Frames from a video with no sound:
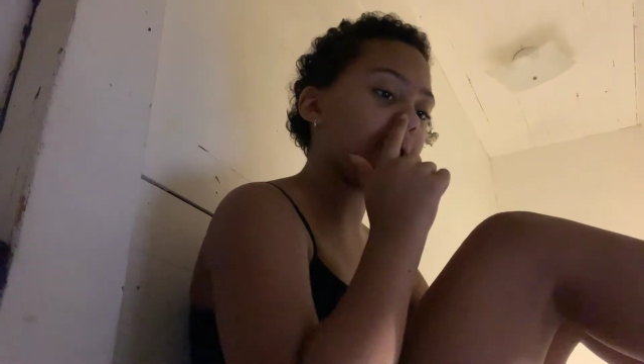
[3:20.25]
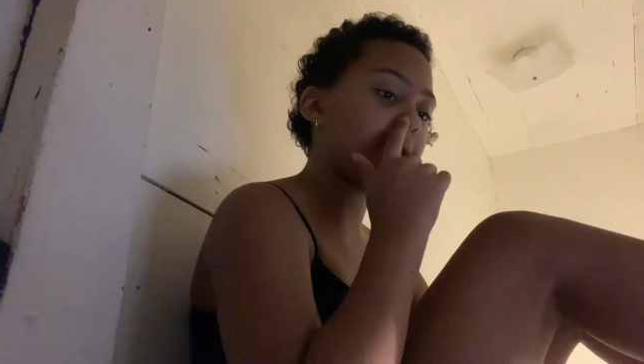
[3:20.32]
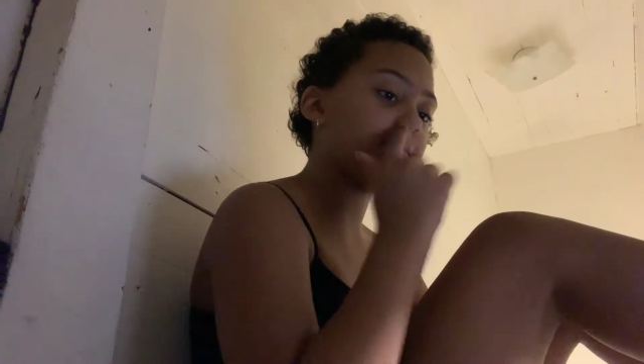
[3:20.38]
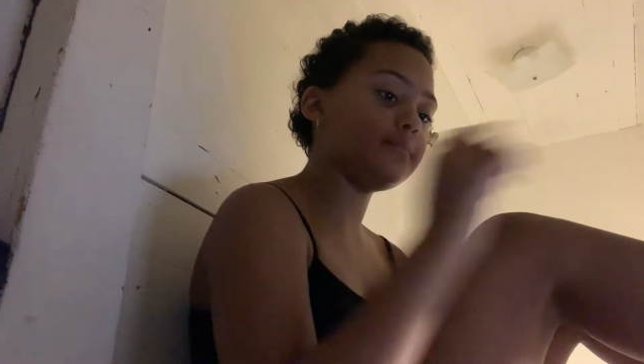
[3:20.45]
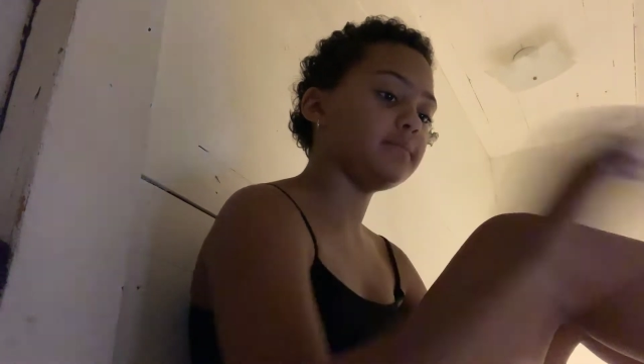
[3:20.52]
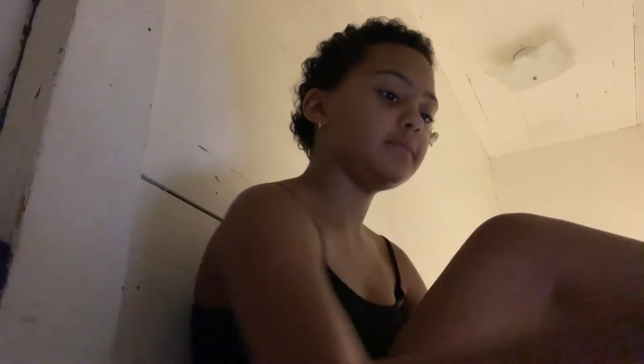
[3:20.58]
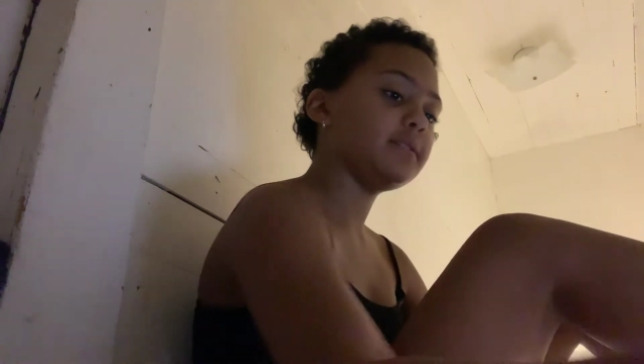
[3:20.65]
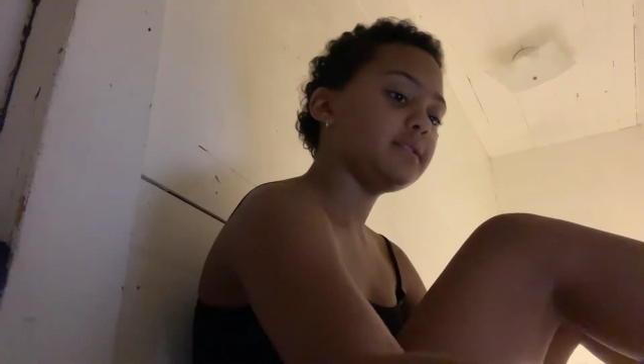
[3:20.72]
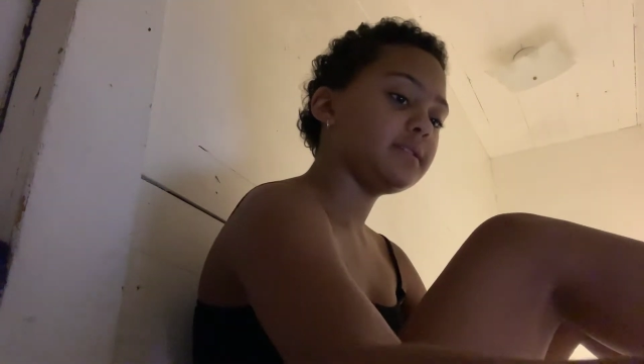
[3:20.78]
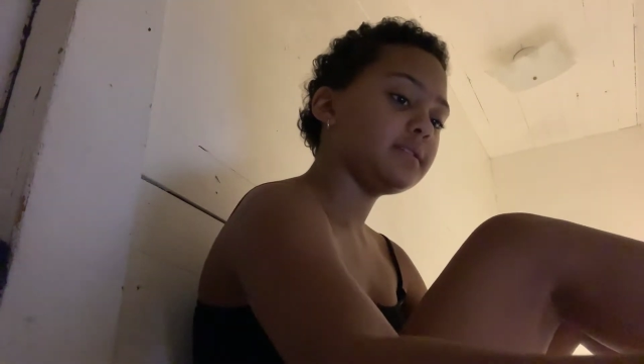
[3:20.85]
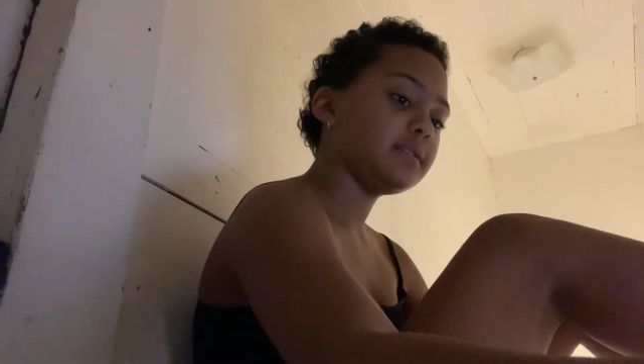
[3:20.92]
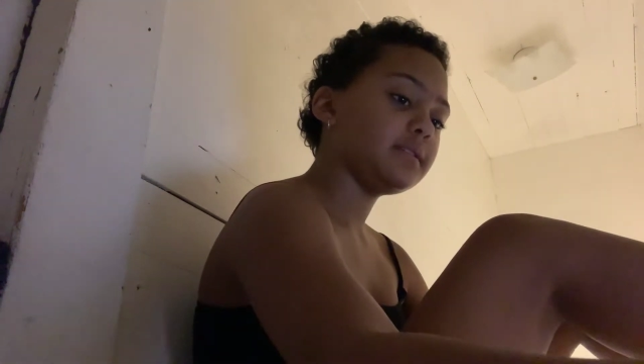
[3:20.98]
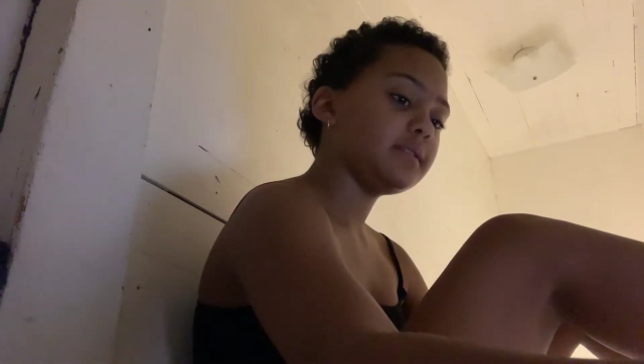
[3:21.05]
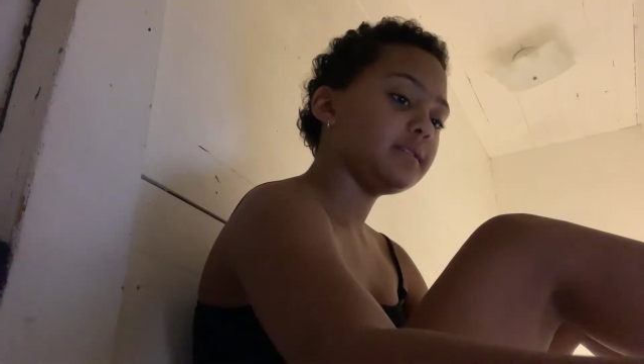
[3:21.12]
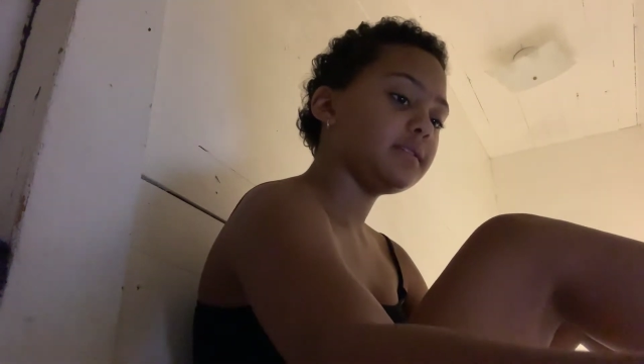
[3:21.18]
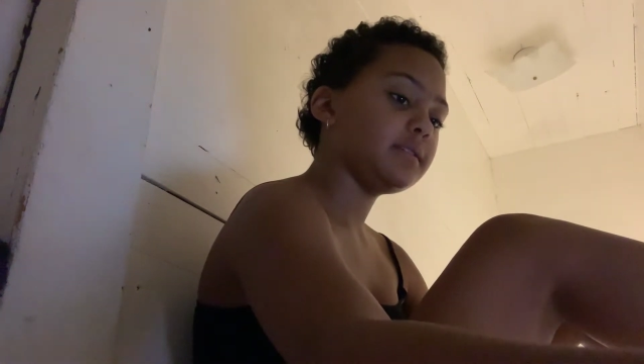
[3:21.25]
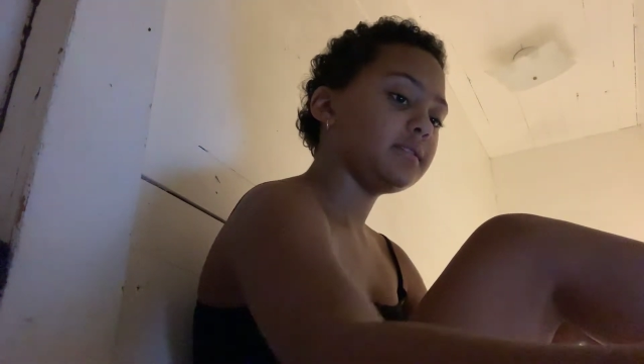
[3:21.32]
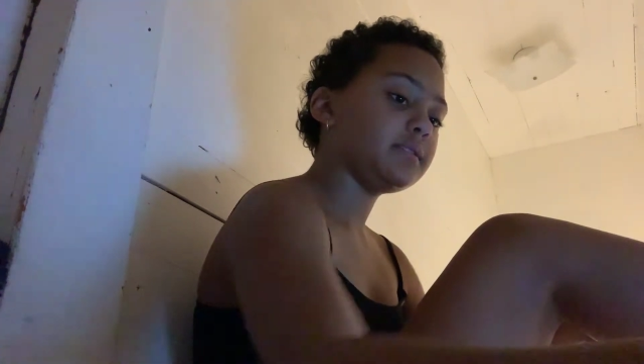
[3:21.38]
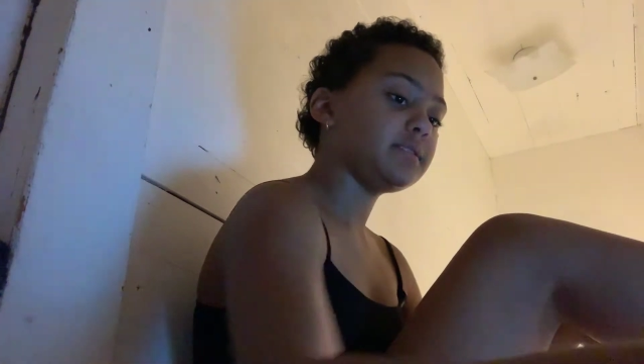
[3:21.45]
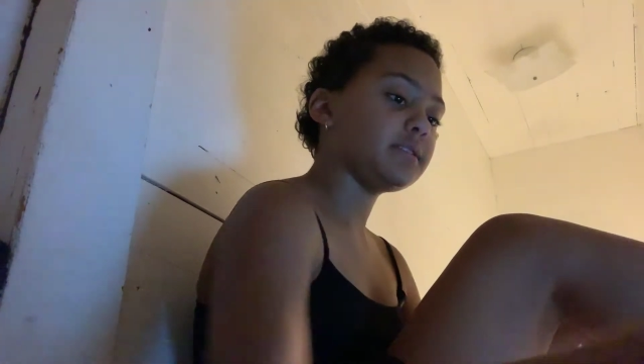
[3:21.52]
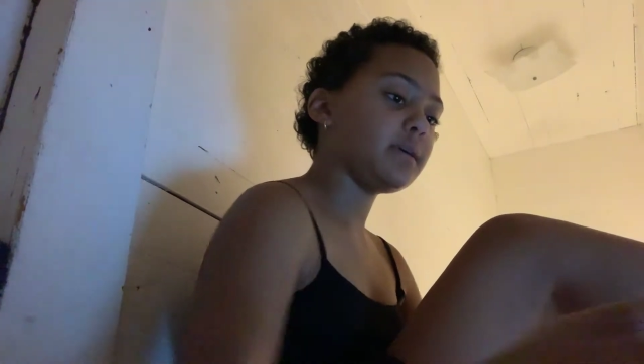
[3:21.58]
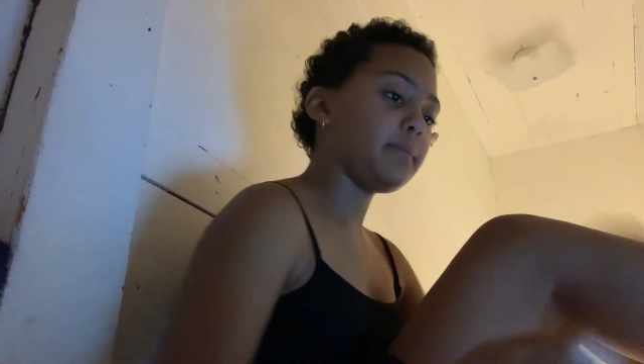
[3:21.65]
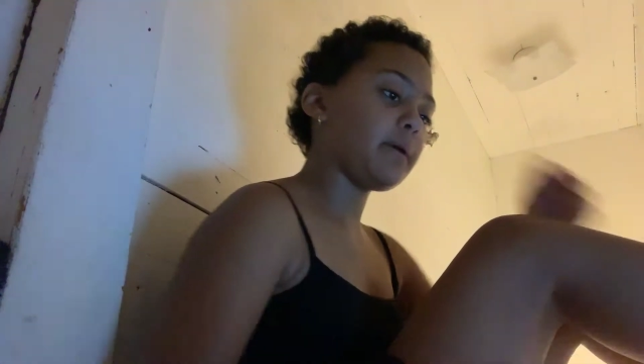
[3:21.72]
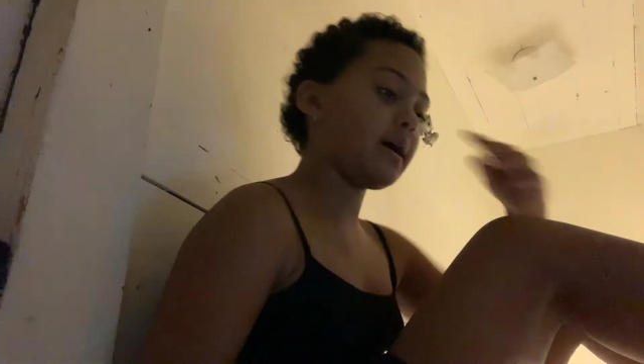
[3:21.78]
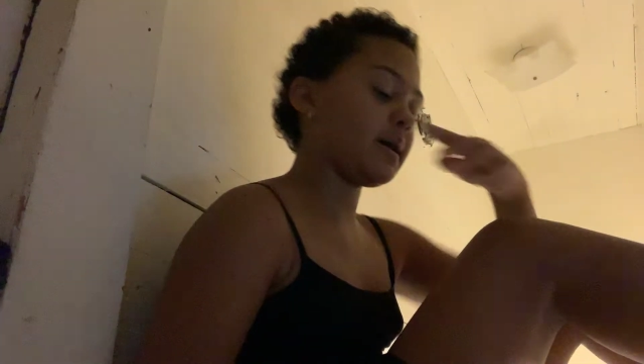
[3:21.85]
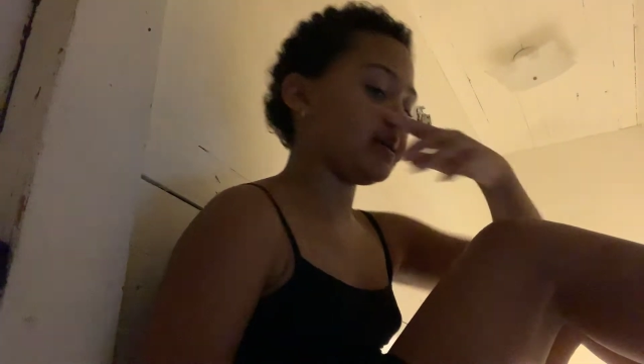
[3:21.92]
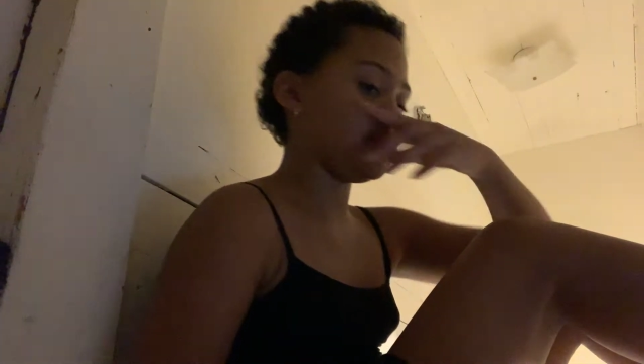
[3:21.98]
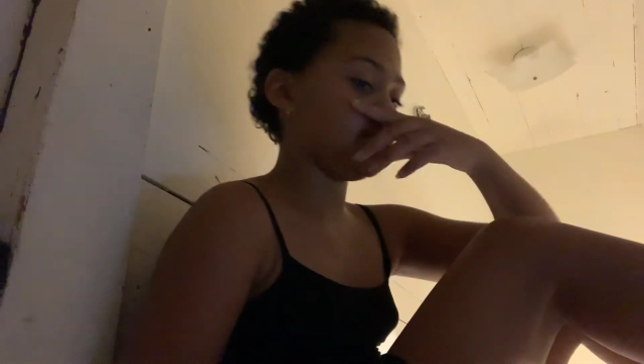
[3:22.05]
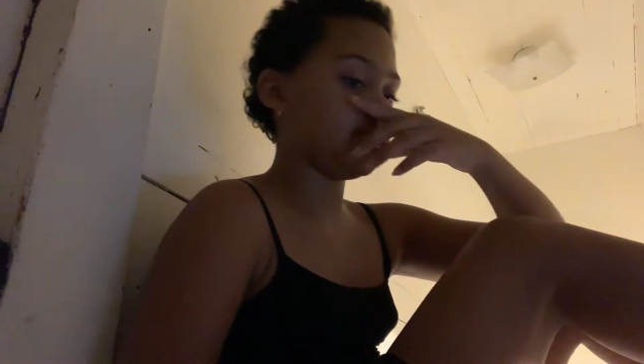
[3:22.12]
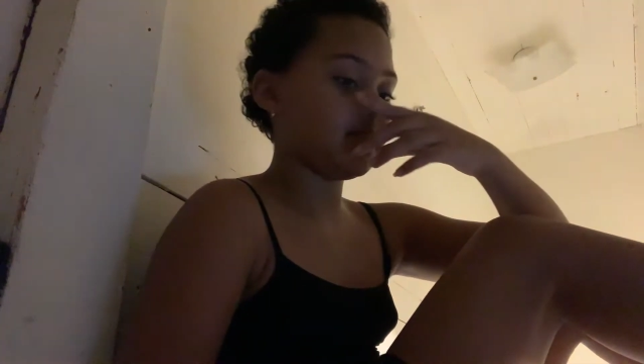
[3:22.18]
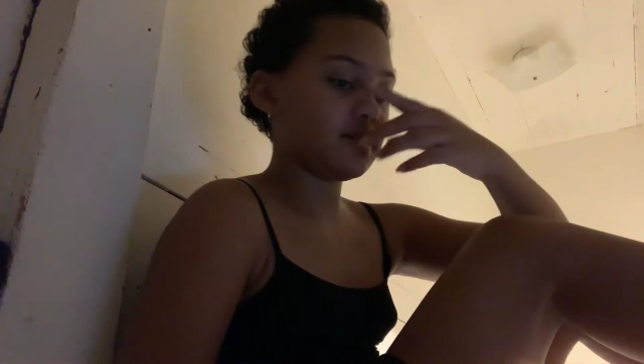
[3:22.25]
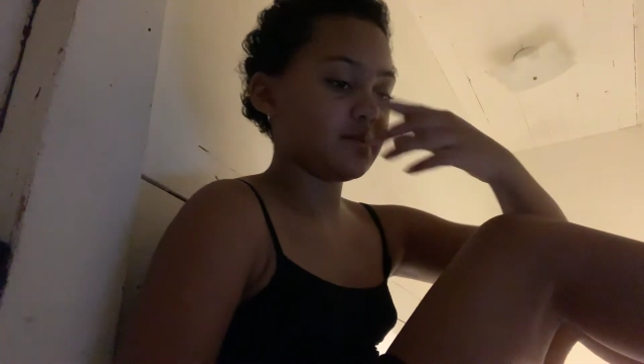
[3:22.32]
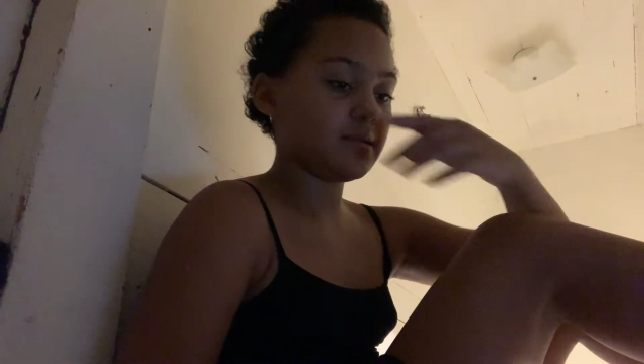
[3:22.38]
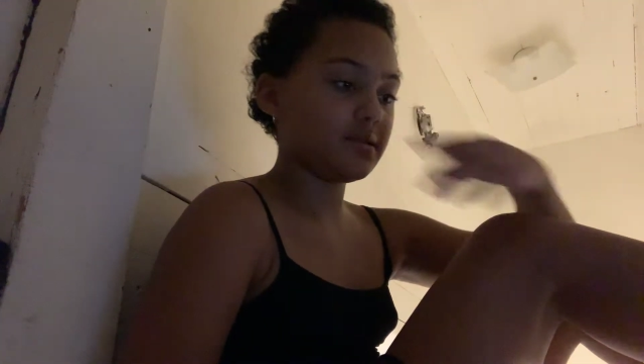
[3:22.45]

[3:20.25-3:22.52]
ad skip as.